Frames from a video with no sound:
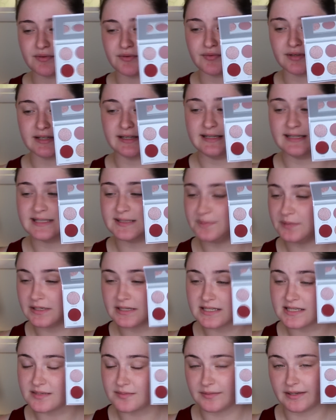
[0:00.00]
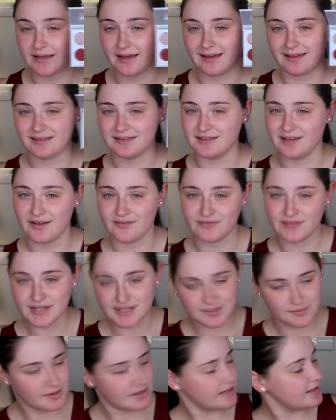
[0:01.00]
one really speaks to me. I love
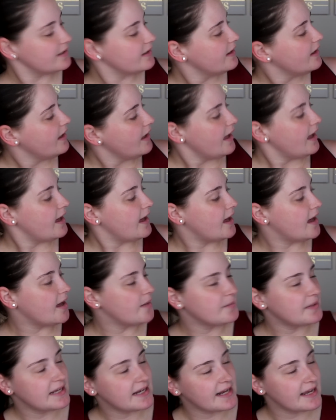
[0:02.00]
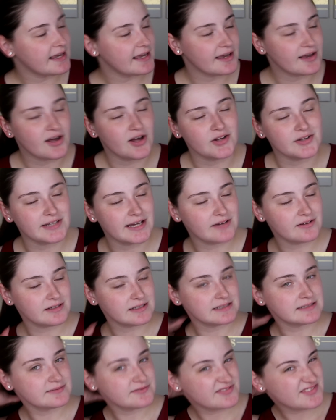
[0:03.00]
this one, and I get called out
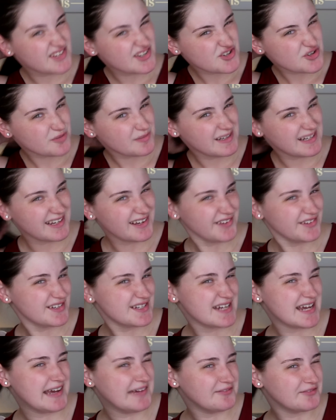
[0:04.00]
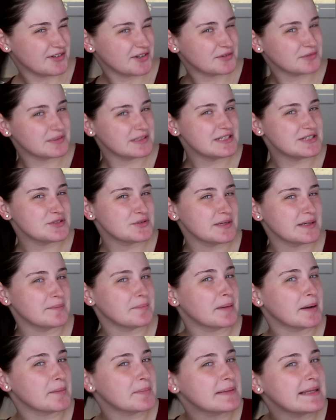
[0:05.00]
on social media all the time for only doing
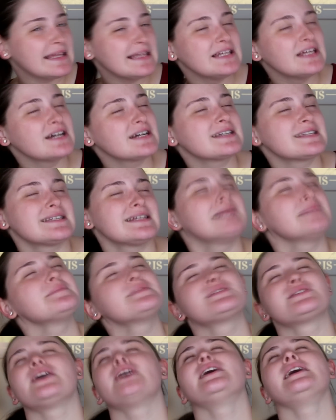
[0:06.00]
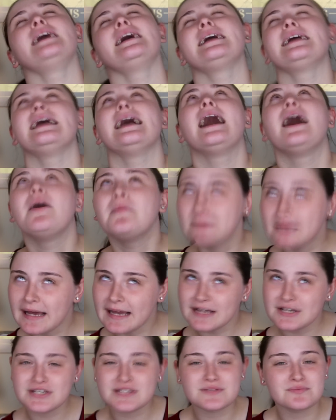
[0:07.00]
purpley looks, and I'm sorry, I can't help it.
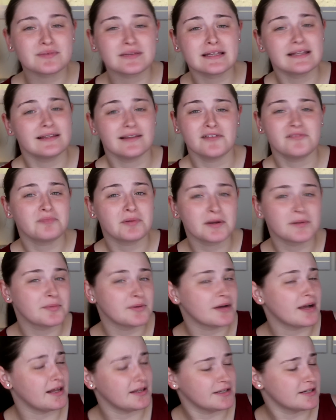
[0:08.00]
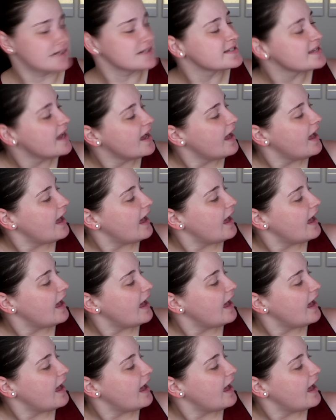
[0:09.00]
I just really love purple colors.